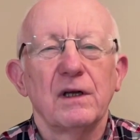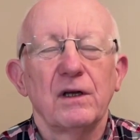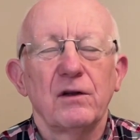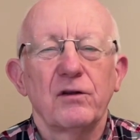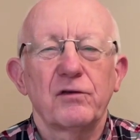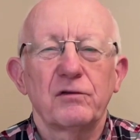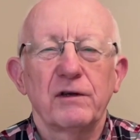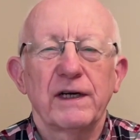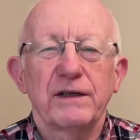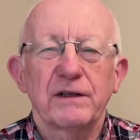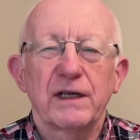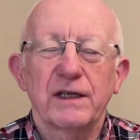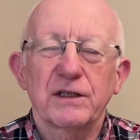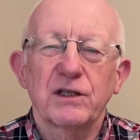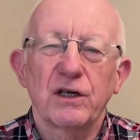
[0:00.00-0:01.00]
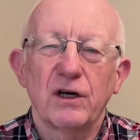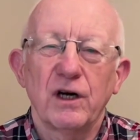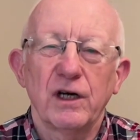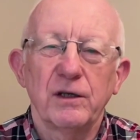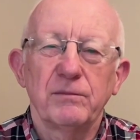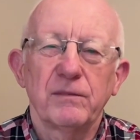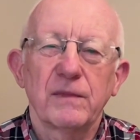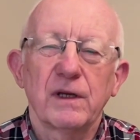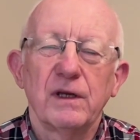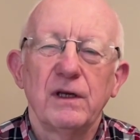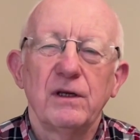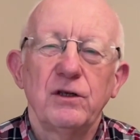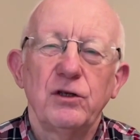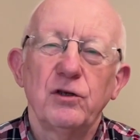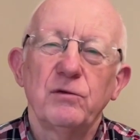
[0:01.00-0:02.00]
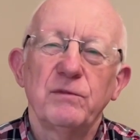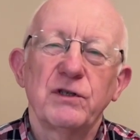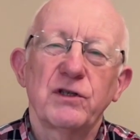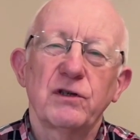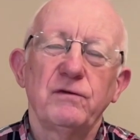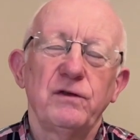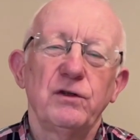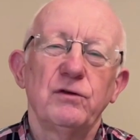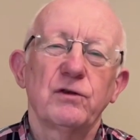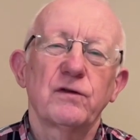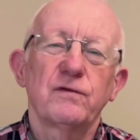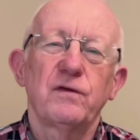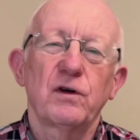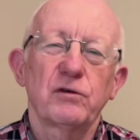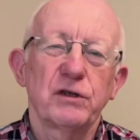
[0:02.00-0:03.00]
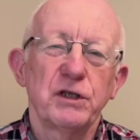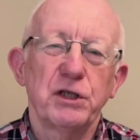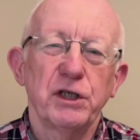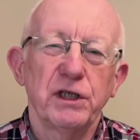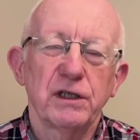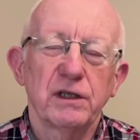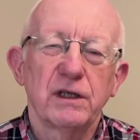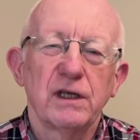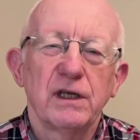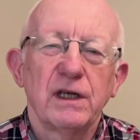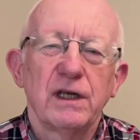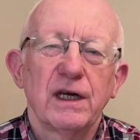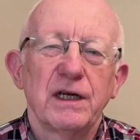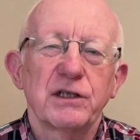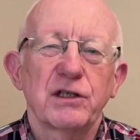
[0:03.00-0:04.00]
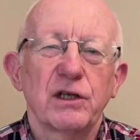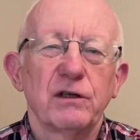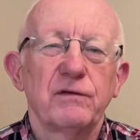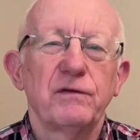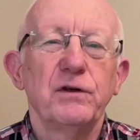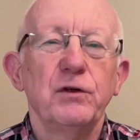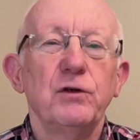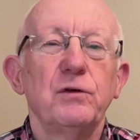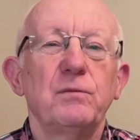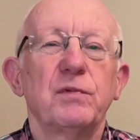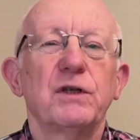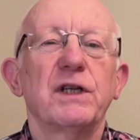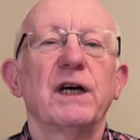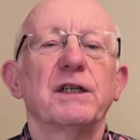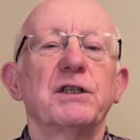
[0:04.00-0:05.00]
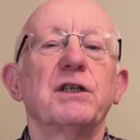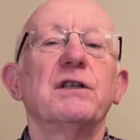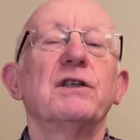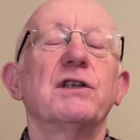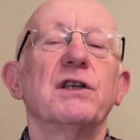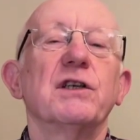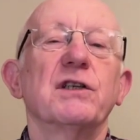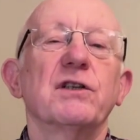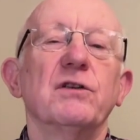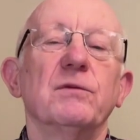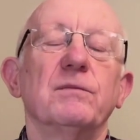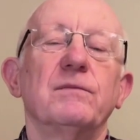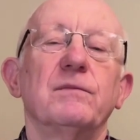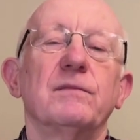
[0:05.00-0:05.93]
Throughout that time, humans have used foraging as their food production system,